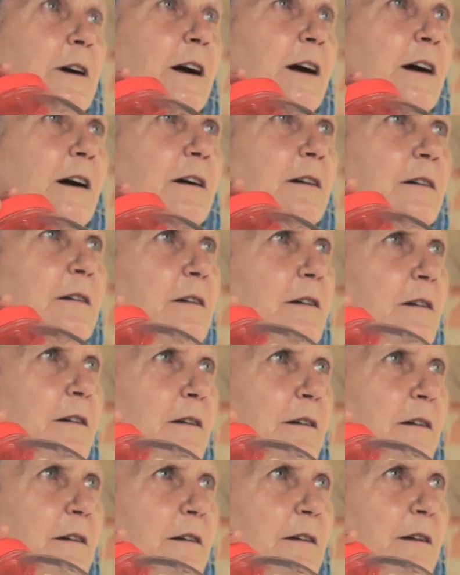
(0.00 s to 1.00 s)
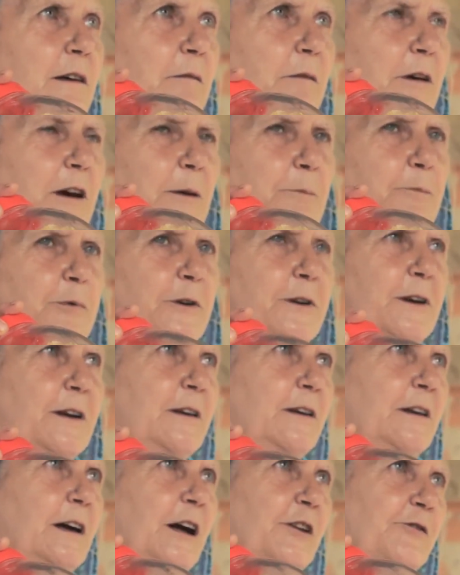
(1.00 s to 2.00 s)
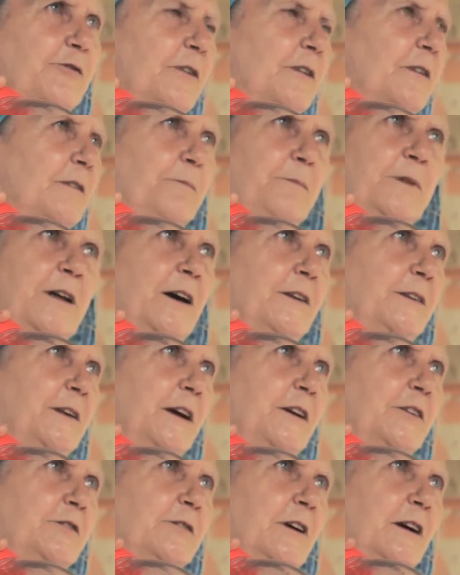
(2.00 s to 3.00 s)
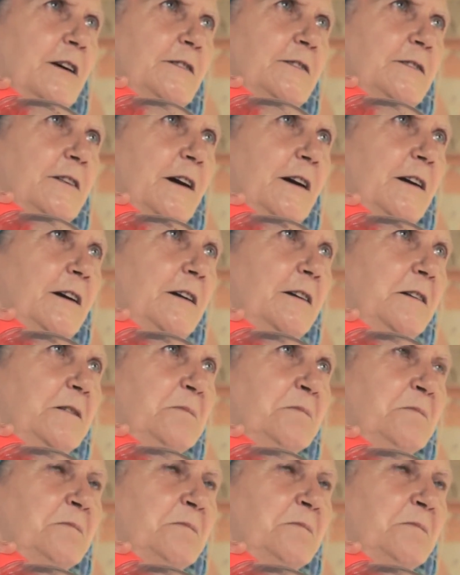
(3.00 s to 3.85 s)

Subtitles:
hair. We're going to put in natural plant extracts like,